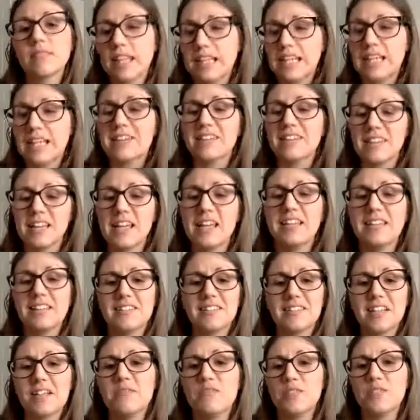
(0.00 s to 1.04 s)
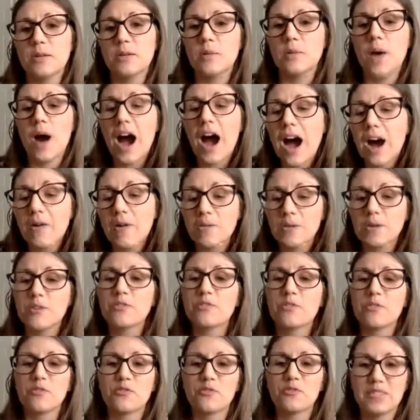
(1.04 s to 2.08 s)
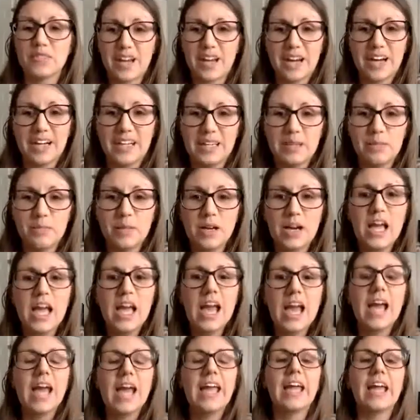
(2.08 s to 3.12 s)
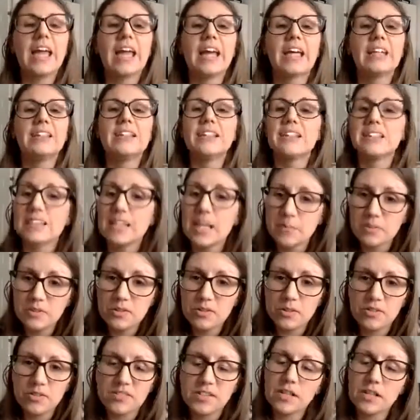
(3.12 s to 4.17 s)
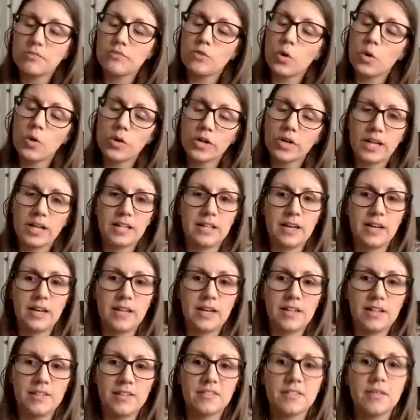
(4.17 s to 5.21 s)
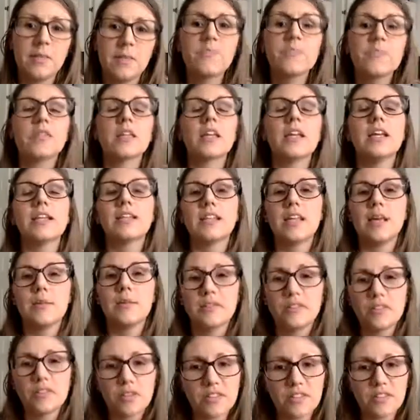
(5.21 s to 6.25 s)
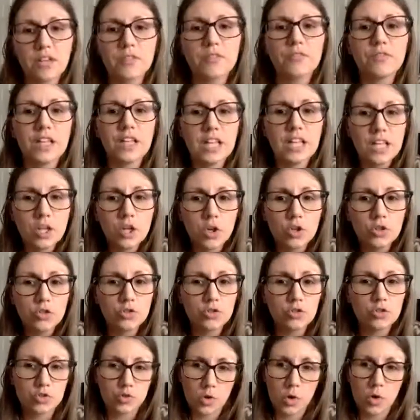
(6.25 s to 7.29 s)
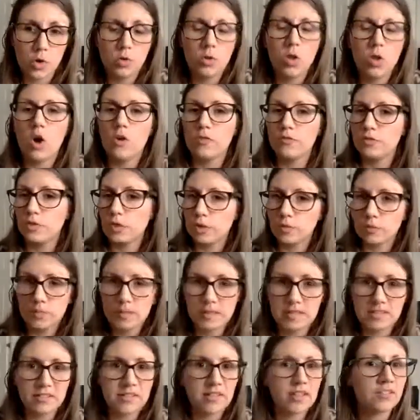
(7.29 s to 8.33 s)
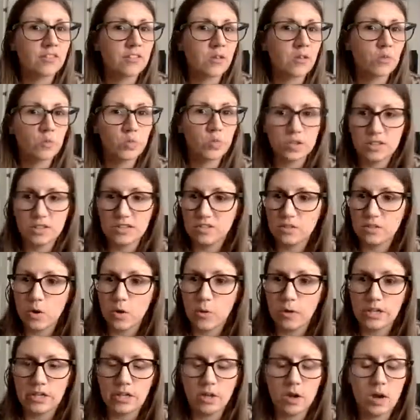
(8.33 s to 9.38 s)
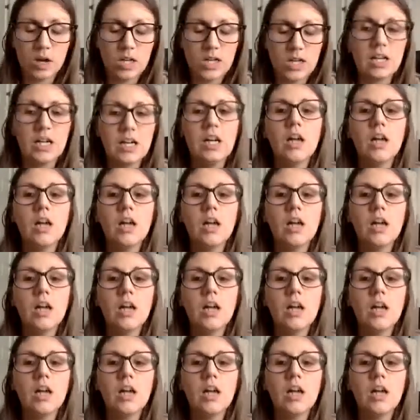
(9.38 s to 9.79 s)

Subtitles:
like I said, it saves you hours of time, and it keeps yourself organized. It keeps yourself in control of your business and what is going on,